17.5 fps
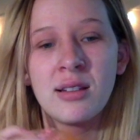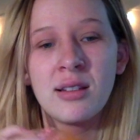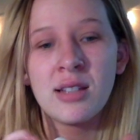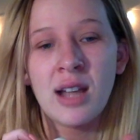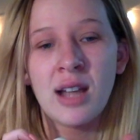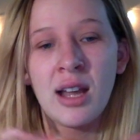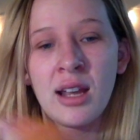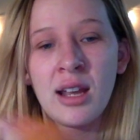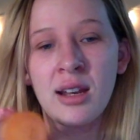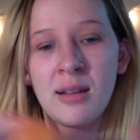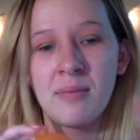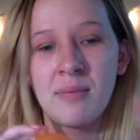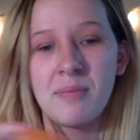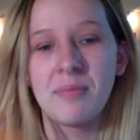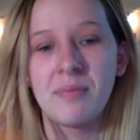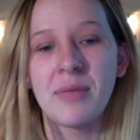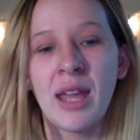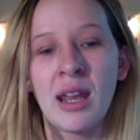done
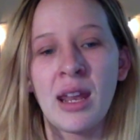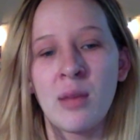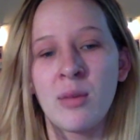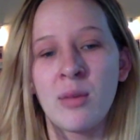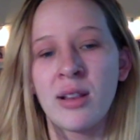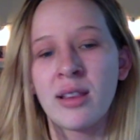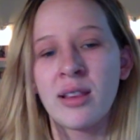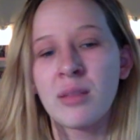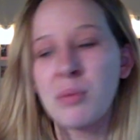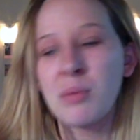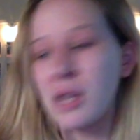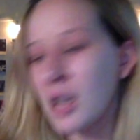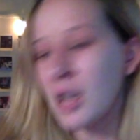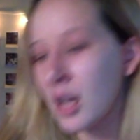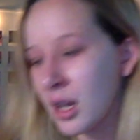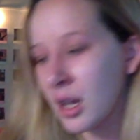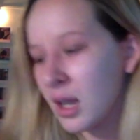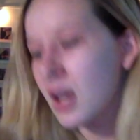and it wants to be
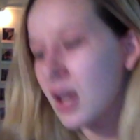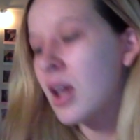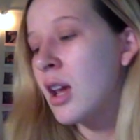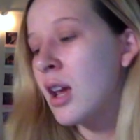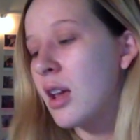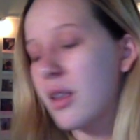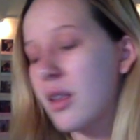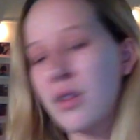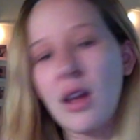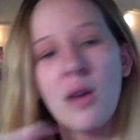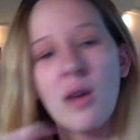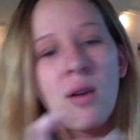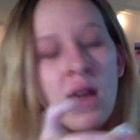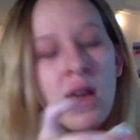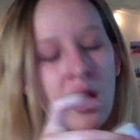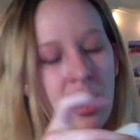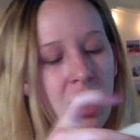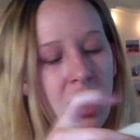done. So
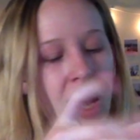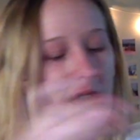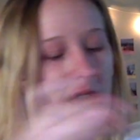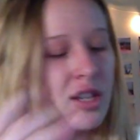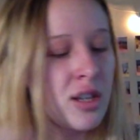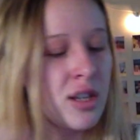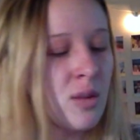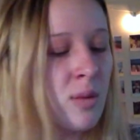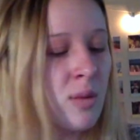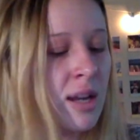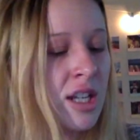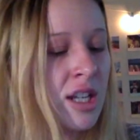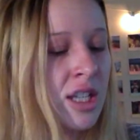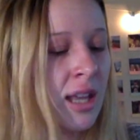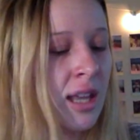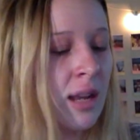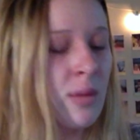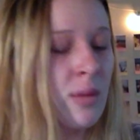I do wish
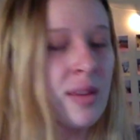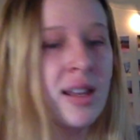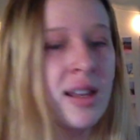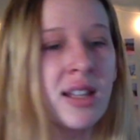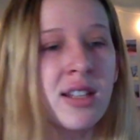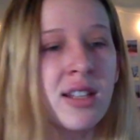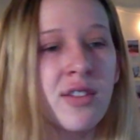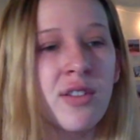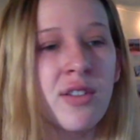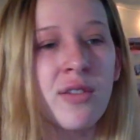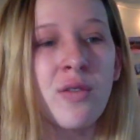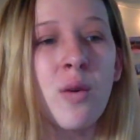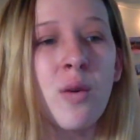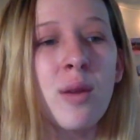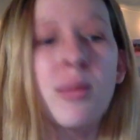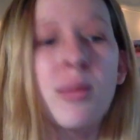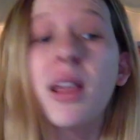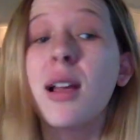that it was in a different
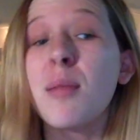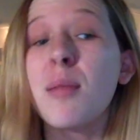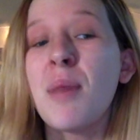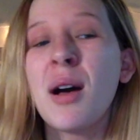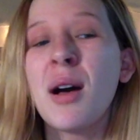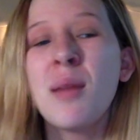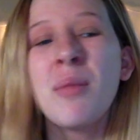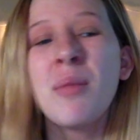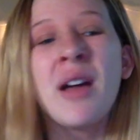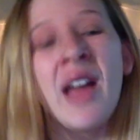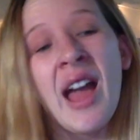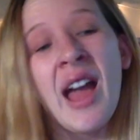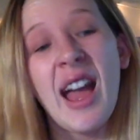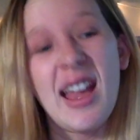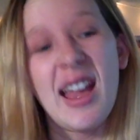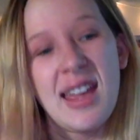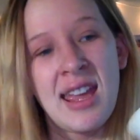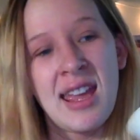form, like a pump.
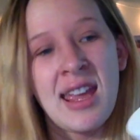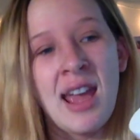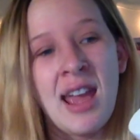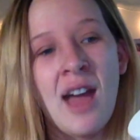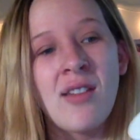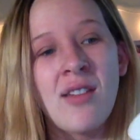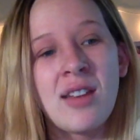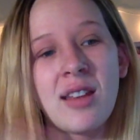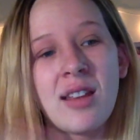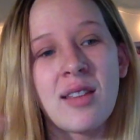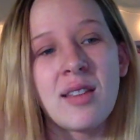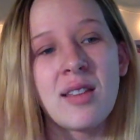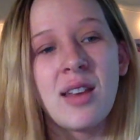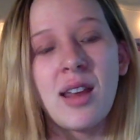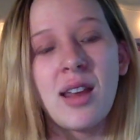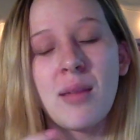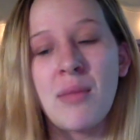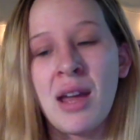I hate having to
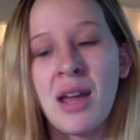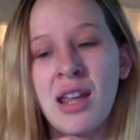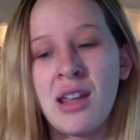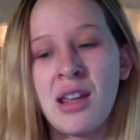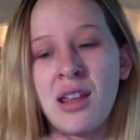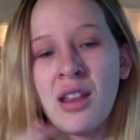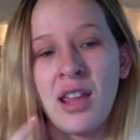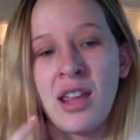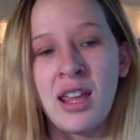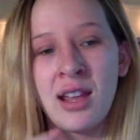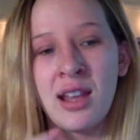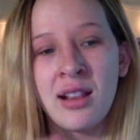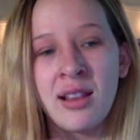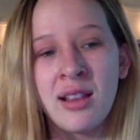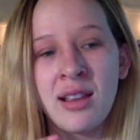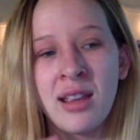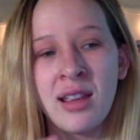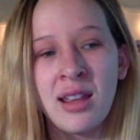stick my
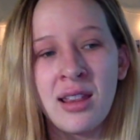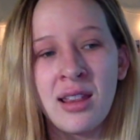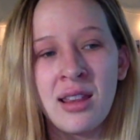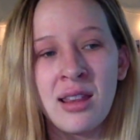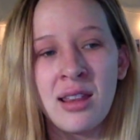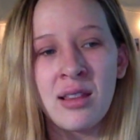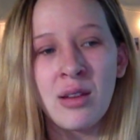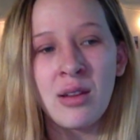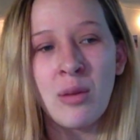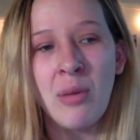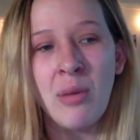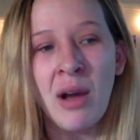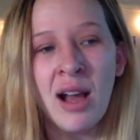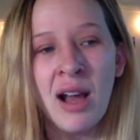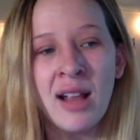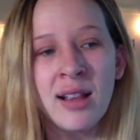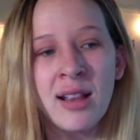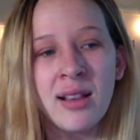hands in these little
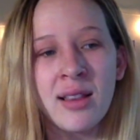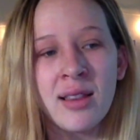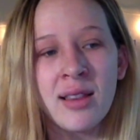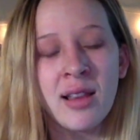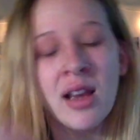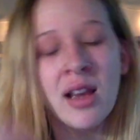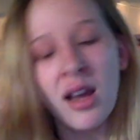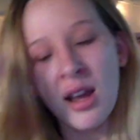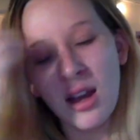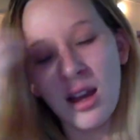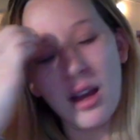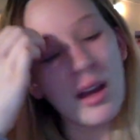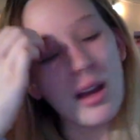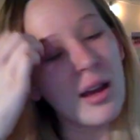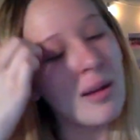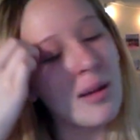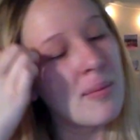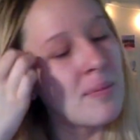pots.
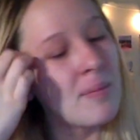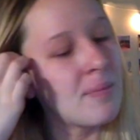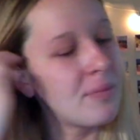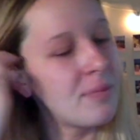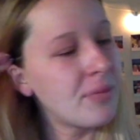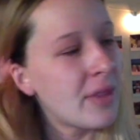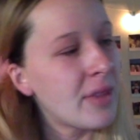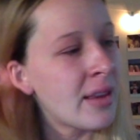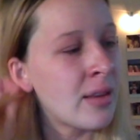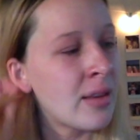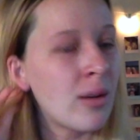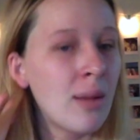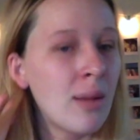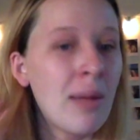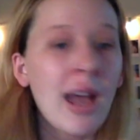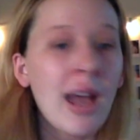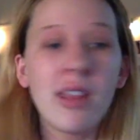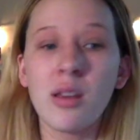Um, so I
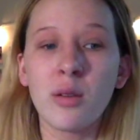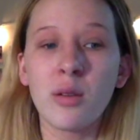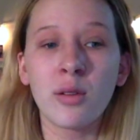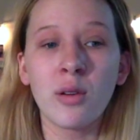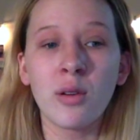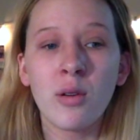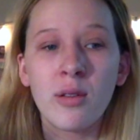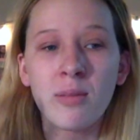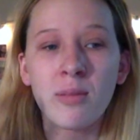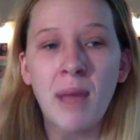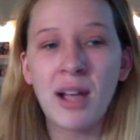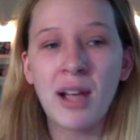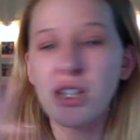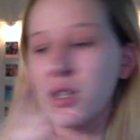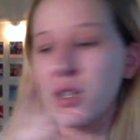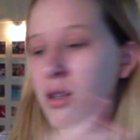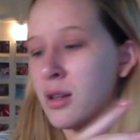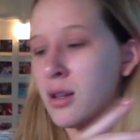buy those little
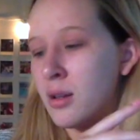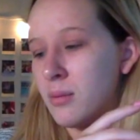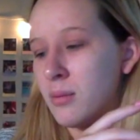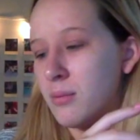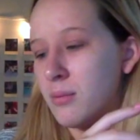spatula